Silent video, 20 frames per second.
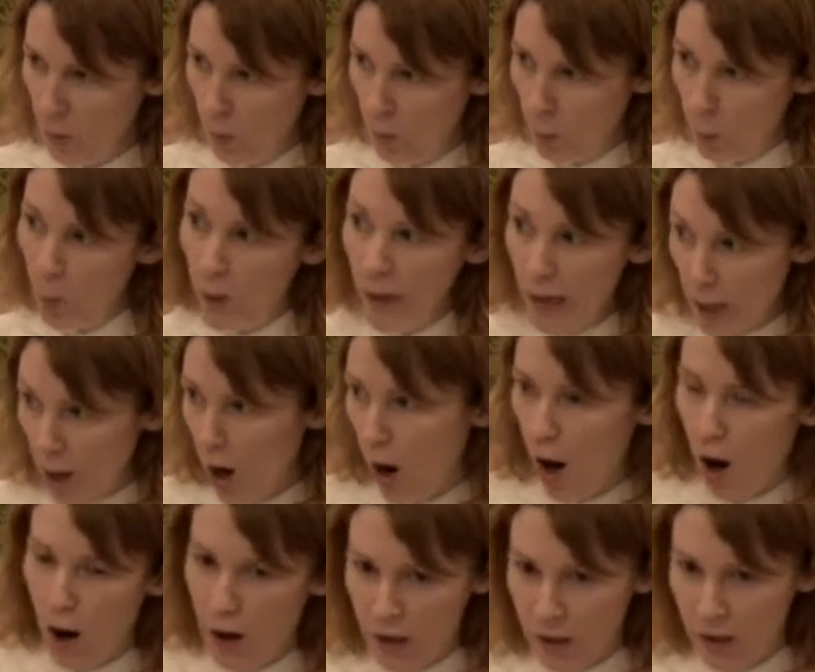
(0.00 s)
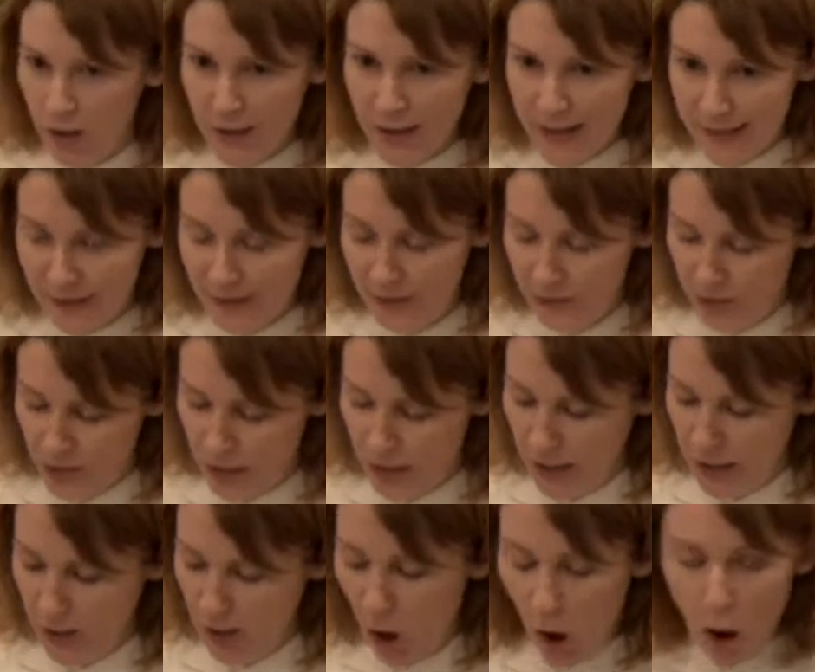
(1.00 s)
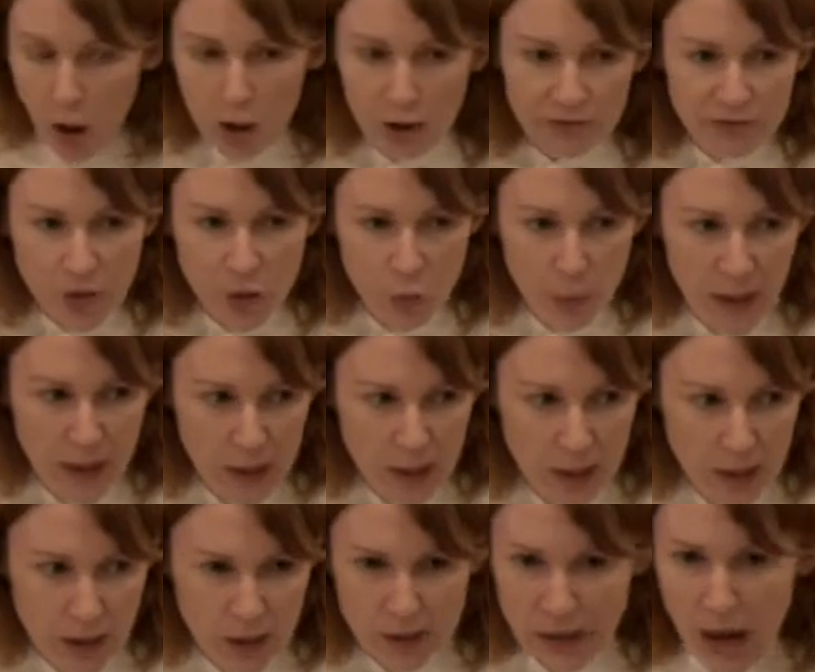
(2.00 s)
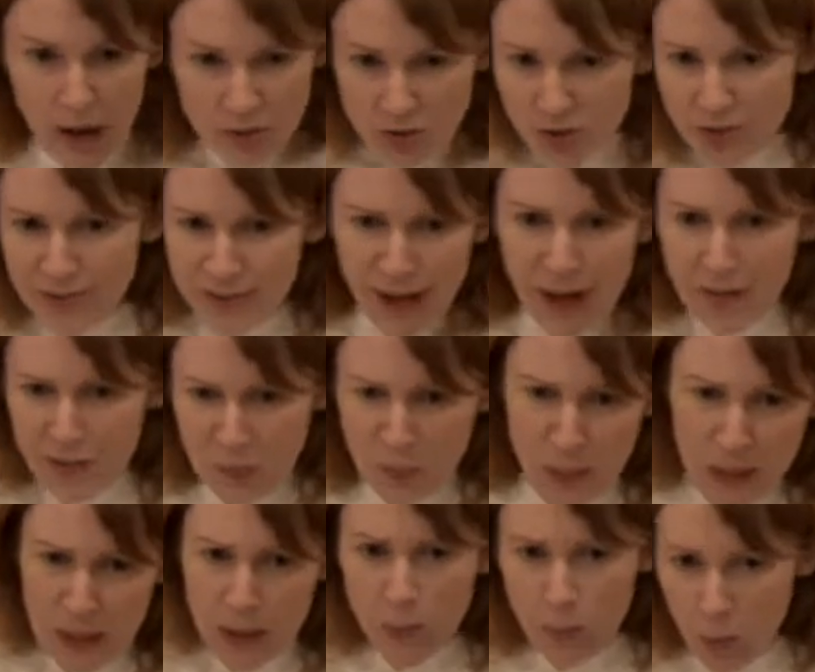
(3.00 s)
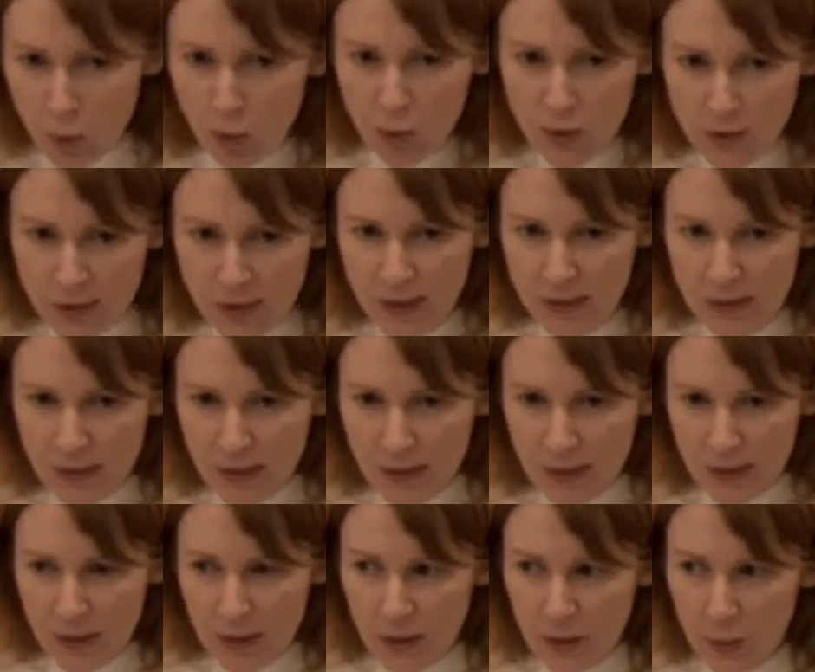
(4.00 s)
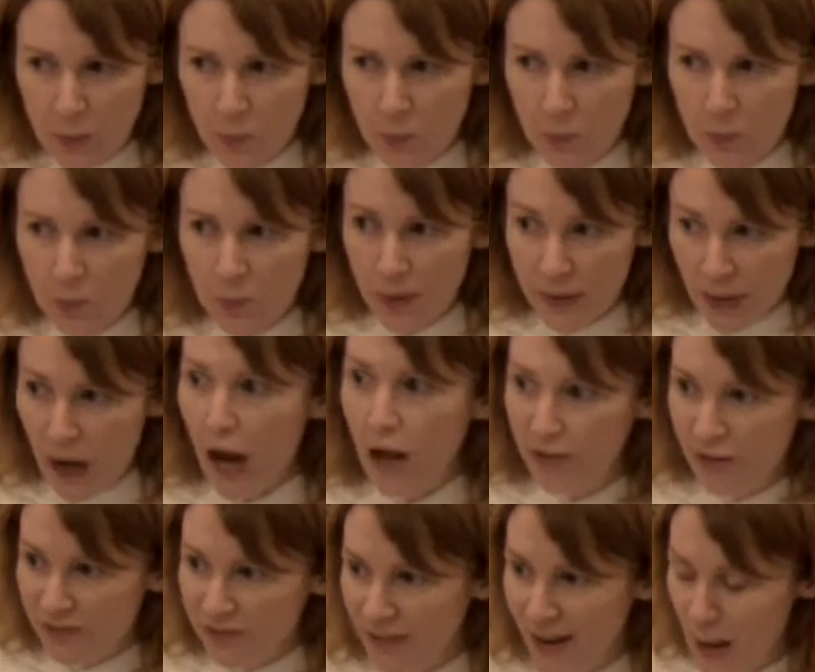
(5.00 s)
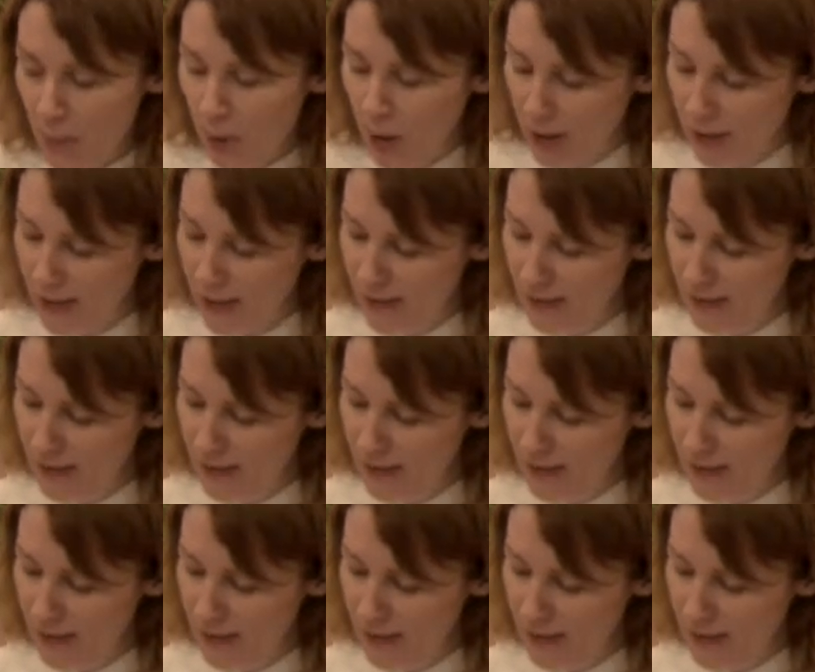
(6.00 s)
We are collectively all of humanity, not just God's people, but God's family.